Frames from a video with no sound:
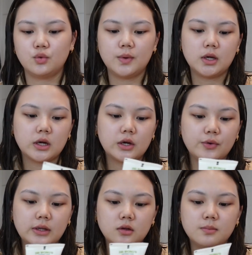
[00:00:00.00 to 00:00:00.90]
So we are
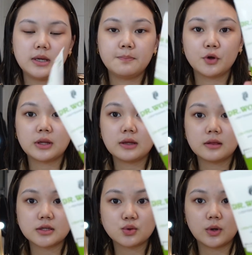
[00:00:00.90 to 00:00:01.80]
going to be putting
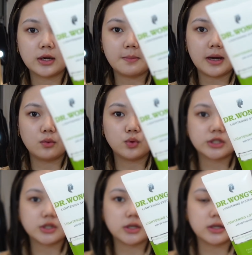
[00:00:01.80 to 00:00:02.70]
this one naman,
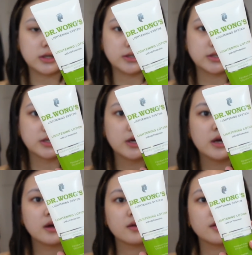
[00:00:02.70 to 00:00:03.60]
which is
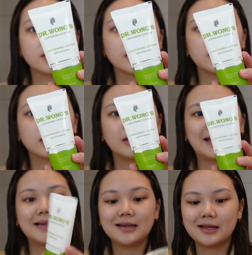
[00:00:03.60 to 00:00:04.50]
the
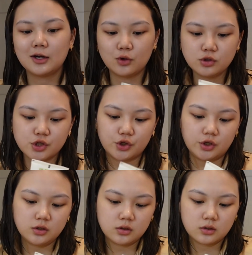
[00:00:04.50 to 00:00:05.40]
lightening
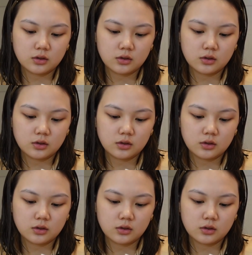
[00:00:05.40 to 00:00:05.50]
lotion.